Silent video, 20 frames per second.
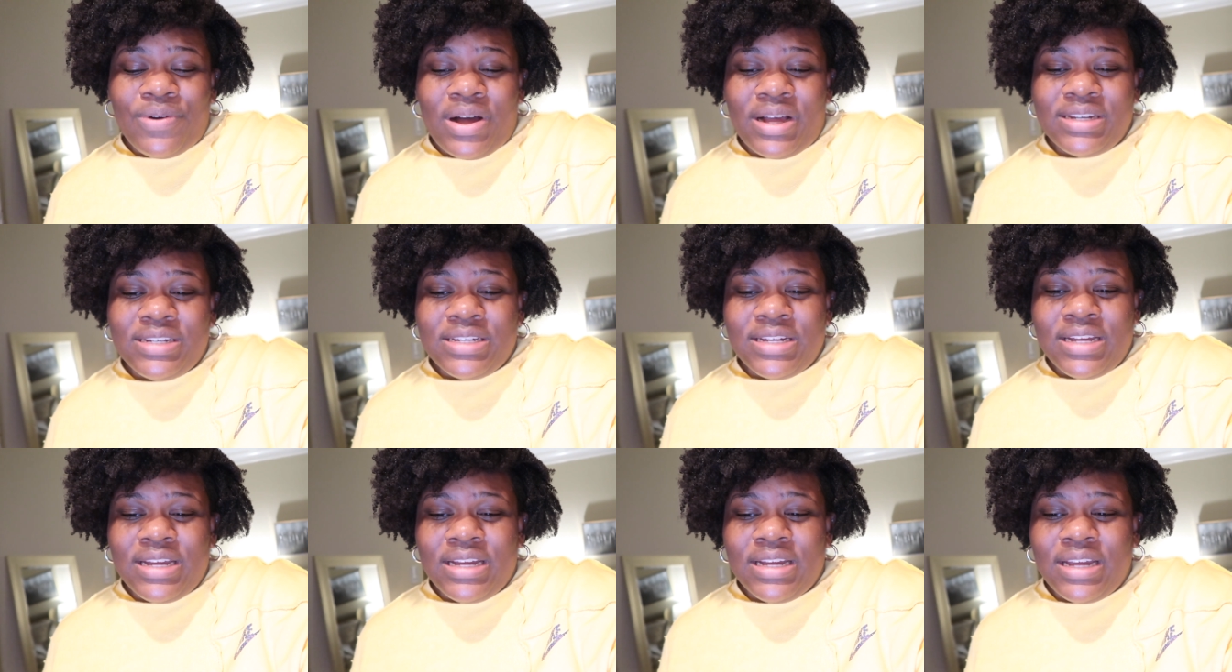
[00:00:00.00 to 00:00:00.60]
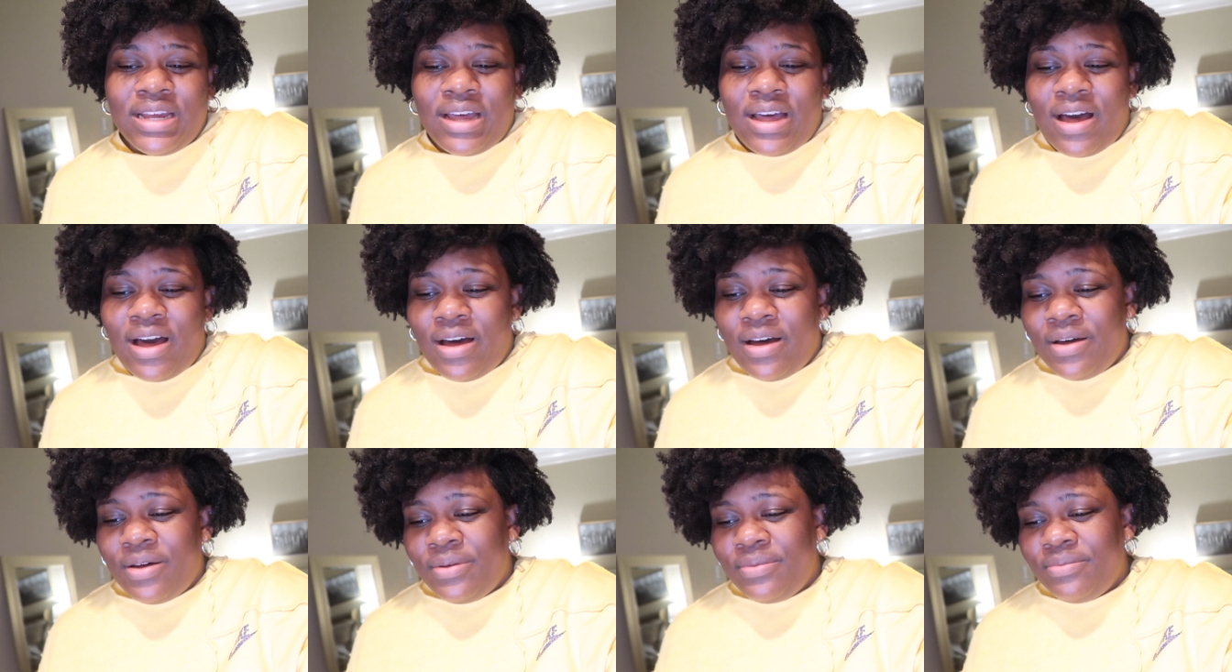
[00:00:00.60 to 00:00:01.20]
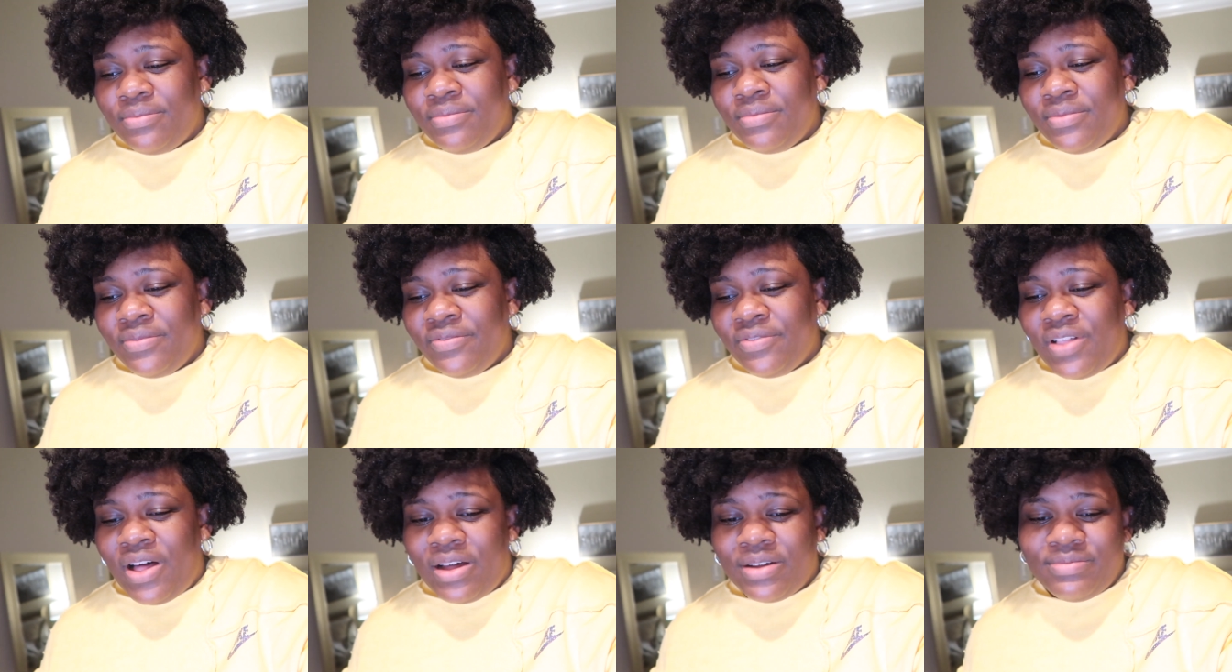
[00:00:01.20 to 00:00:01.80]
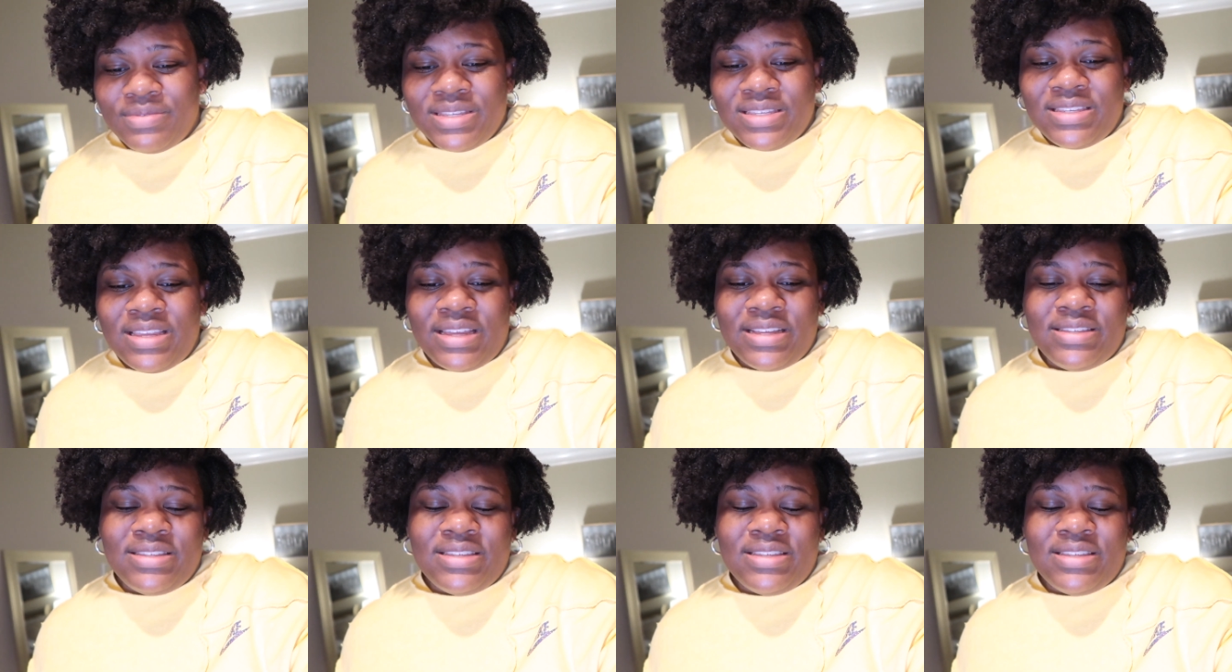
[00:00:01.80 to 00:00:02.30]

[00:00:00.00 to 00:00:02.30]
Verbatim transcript: watching um, vlogmas day